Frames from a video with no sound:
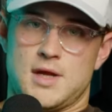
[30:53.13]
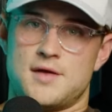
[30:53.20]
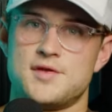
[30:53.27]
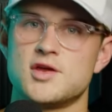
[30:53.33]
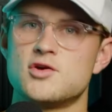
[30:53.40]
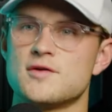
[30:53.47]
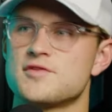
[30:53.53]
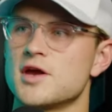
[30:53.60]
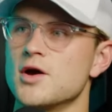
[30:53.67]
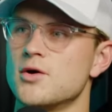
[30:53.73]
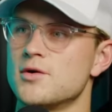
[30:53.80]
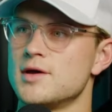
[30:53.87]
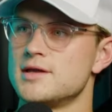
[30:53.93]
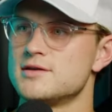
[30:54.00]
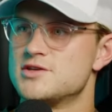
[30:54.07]
think you have to
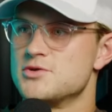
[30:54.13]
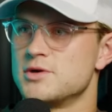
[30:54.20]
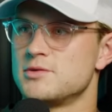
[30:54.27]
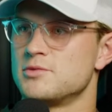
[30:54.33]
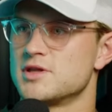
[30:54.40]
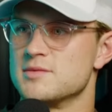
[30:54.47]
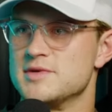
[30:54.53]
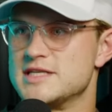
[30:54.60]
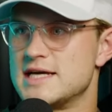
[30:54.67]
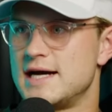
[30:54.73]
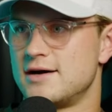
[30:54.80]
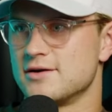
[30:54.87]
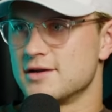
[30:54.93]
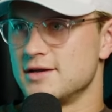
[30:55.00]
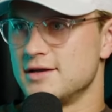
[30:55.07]
go into it with the
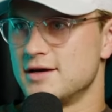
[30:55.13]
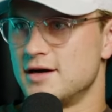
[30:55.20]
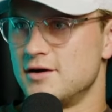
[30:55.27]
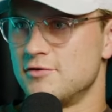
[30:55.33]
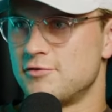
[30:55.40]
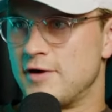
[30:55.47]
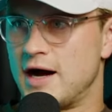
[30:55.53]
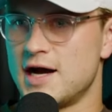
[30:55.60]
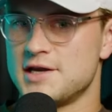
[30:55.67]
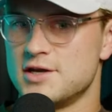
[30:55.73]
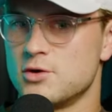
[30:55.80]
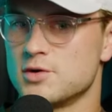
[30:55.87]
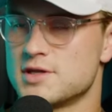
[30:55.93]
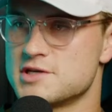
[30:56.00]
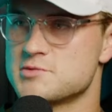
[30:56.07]
mentality of, I
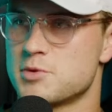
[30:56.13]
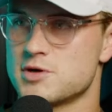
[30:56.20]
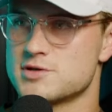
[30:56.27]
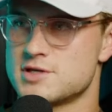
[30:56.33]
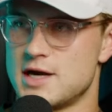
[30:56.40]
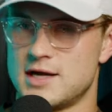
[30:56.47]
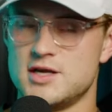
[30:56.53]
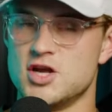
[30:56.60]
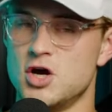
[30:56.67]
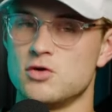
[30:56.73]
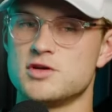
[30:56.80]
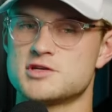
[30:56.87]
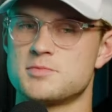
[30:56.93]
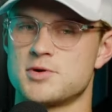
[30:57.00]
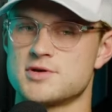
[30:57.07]
know this
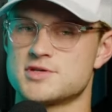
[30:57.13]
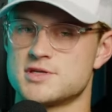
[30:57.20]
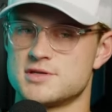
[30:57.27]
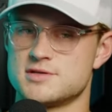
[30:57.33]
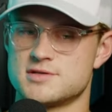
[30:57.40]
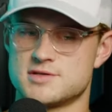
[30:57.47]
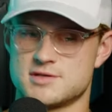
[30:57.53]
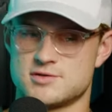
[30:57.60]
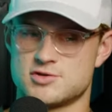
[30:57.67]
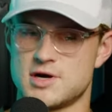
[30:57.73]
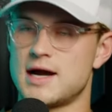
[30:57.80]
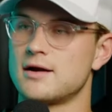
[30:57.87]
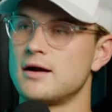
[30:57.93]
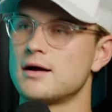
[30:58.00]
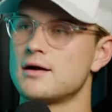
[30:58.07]
person's
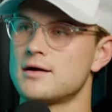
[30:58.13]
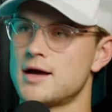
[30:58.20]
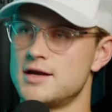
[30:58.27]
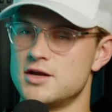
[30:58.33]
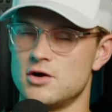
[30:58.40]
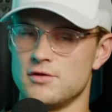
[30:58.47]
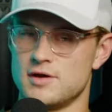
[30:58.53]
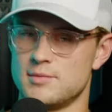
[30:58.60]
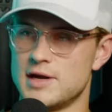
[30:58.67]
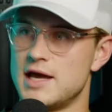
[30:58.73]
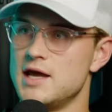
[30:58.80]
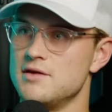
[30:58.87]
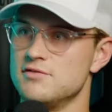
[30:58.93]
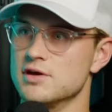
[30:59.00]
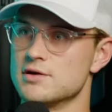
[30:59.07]
track record, I know their
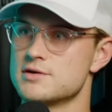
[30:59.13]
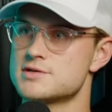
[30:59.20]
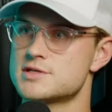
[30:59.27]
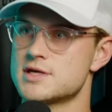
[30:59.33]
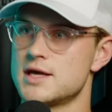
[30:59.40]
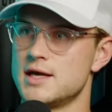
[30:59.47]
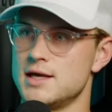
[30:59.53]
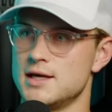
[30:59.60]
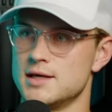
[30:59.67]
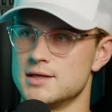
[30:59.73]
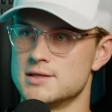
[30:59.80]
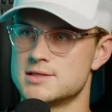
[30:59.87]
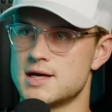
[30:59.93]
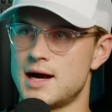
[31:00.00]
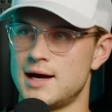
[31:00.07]
behaviors,
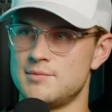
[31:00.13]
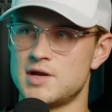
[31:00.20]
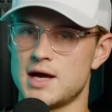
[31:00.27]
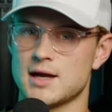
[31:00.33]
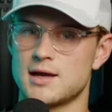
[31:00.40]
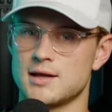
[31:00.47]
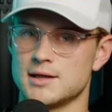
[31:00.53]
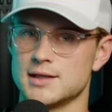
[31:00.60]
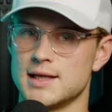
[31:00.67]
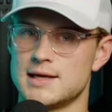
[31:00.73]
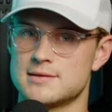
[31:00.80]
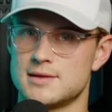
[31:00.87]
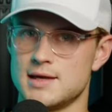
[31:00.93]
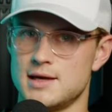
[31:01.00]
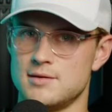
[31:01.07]
and I'm not going to
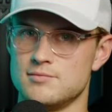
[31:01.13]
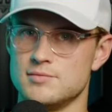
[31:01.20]
let them